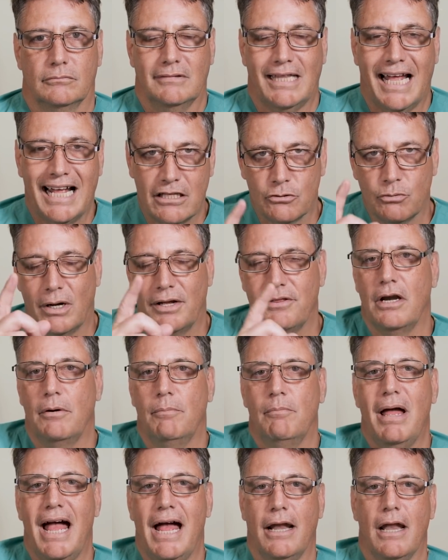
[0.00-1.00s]
That's why they're
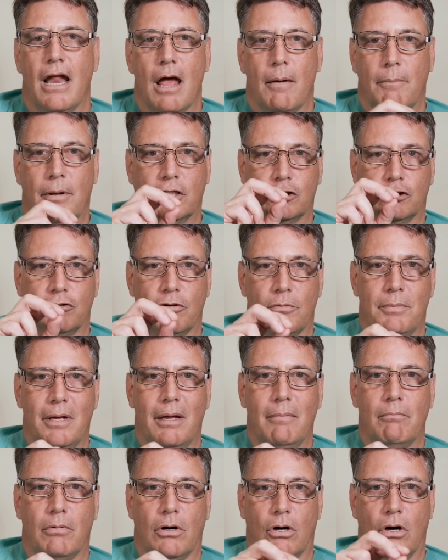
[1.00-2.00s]
bad. Because
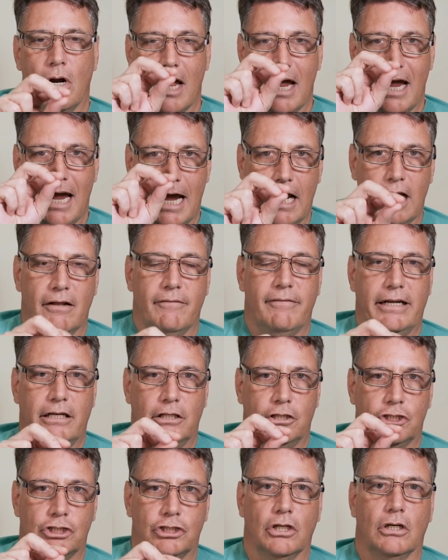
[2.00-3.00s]
remember,
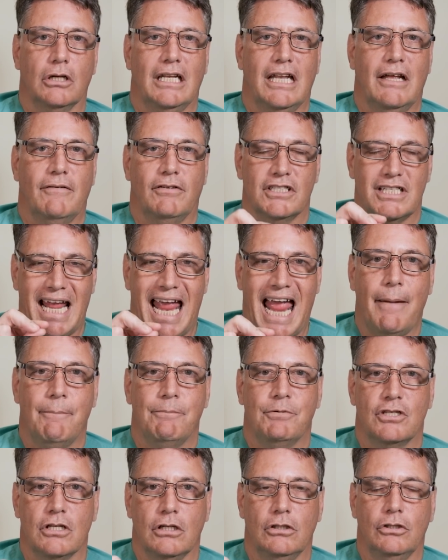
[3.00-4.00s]
elevated sugar levels
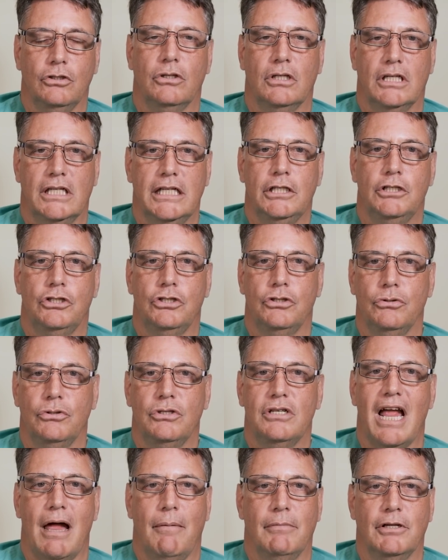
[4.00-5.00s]
absolutely do
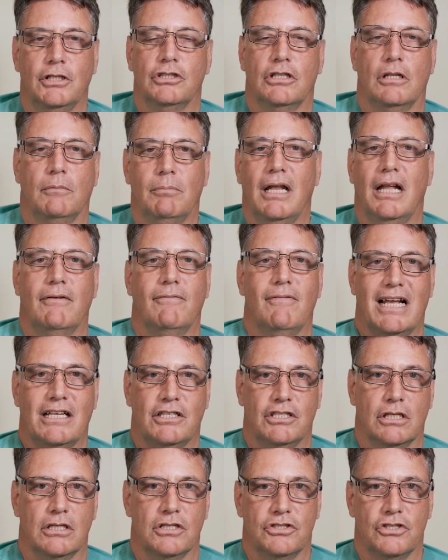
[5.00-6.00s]
damage the blood
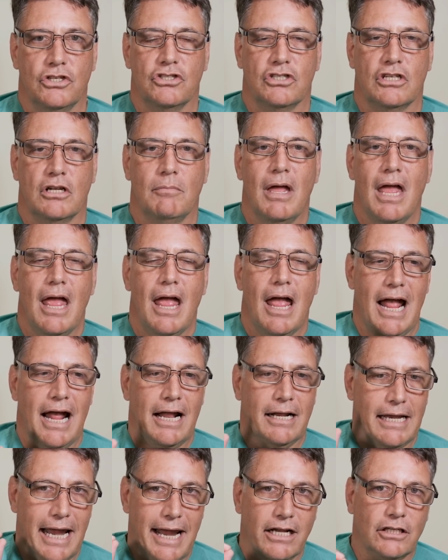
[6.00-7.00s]
vascular system,
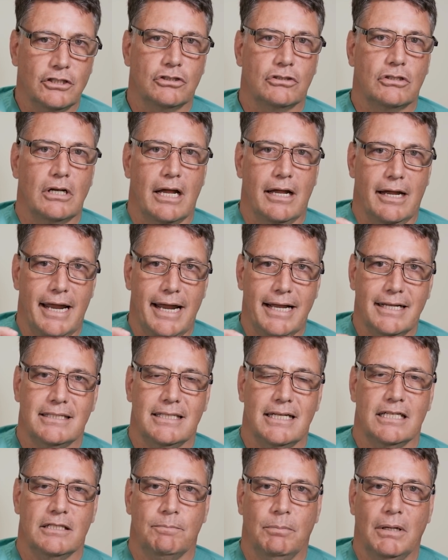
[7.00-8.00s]
and extra,
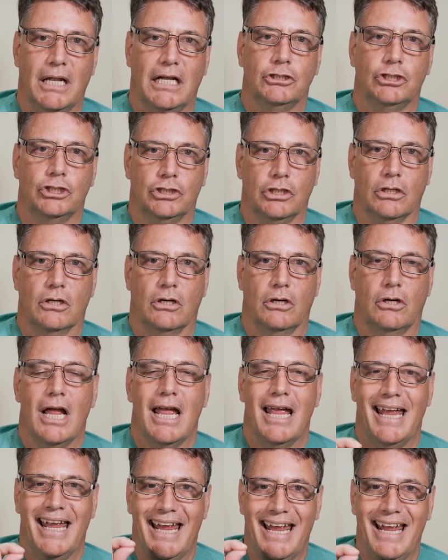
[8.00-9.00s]
excess blood sugar
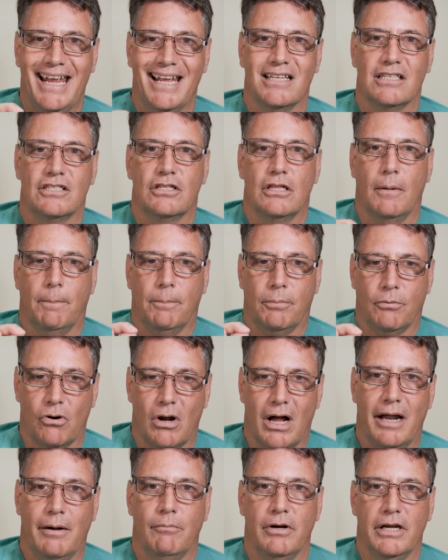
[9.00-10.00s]
is the
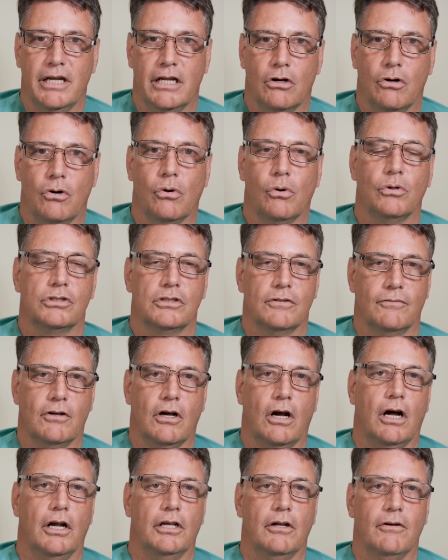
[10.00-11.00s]
primary cause of
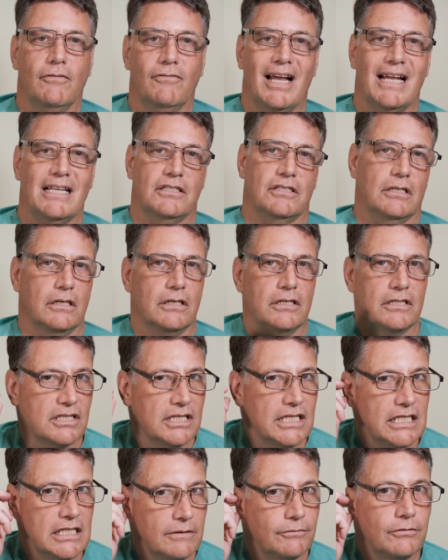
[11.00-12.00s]
cardiovascular
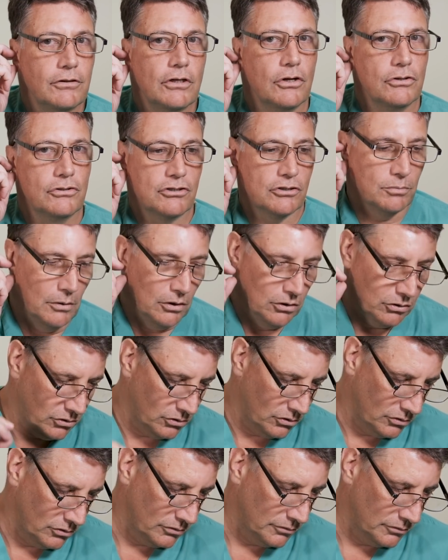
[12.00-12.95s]
disease if you don't smoke.